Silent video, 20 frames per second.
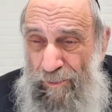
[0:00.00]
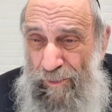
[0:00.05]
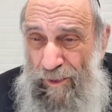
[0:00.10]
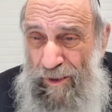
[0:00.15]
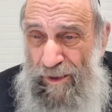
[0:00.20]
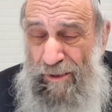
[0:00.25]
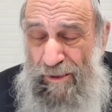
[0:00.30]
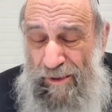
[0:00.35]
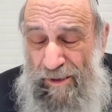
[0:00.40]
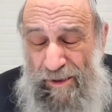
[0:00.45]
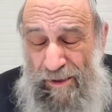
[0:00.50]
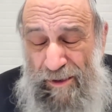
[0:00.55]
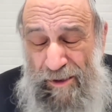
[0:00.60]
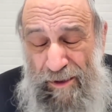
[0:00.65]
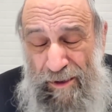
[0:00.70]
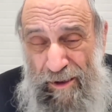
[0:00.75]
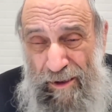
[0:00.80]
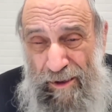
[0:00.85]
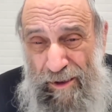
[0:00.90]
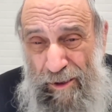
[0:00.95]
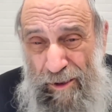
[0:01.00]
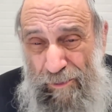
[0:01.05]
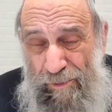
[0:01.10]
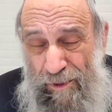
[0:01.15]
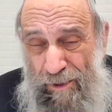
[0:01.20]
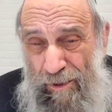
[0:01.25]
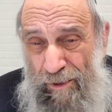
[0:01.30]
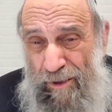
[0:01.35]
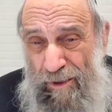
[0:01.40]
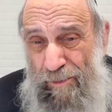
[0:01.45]
midas that
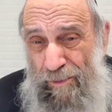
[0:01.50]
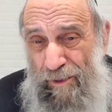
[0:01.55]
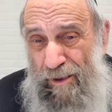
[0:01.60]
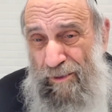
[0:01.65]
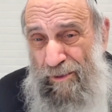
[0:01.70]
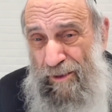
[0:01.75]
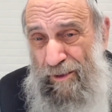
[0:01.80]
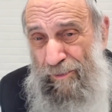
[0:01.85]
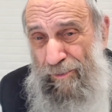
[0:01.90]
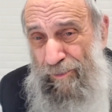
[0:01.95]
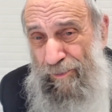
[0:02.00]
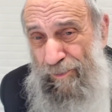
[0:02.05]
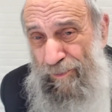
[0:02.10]
we talk about.